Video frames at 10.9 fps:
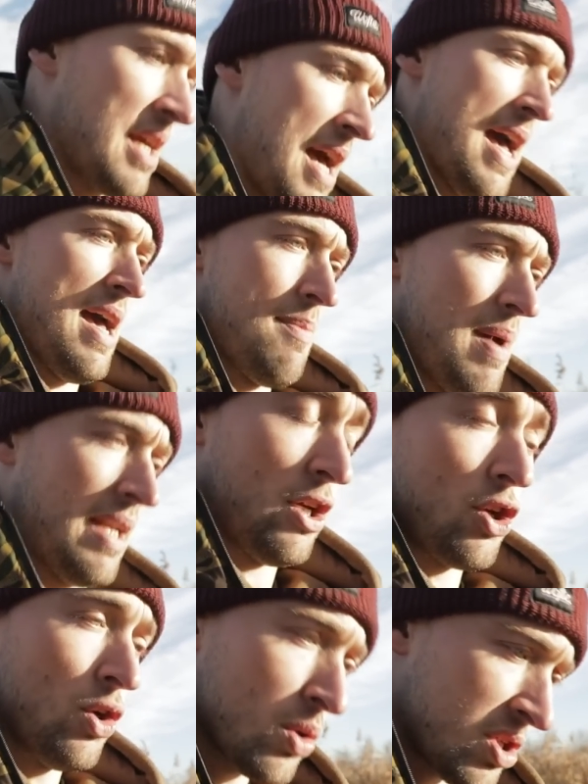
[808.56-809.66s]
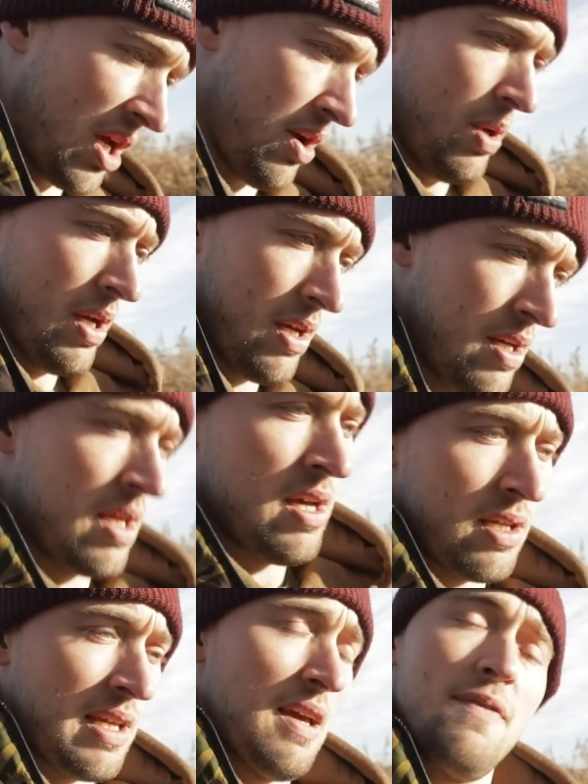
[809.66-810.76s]
and you can also
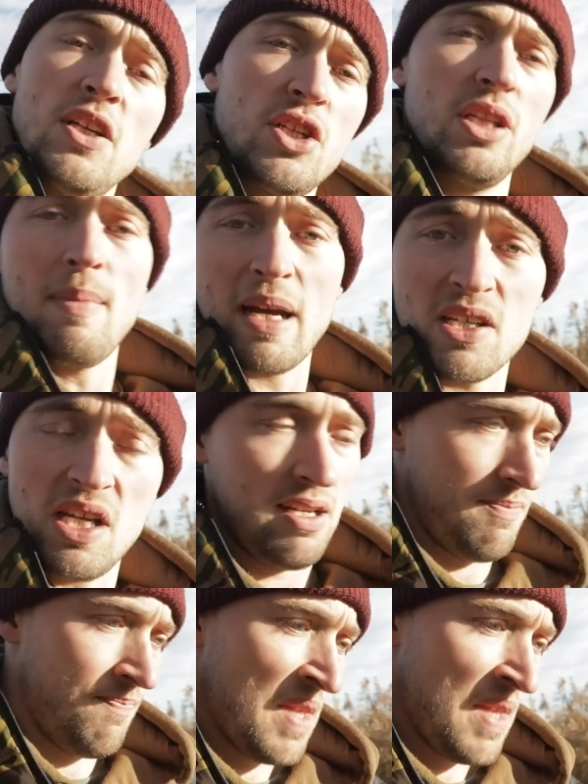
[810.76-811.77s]
get featured in the magazine.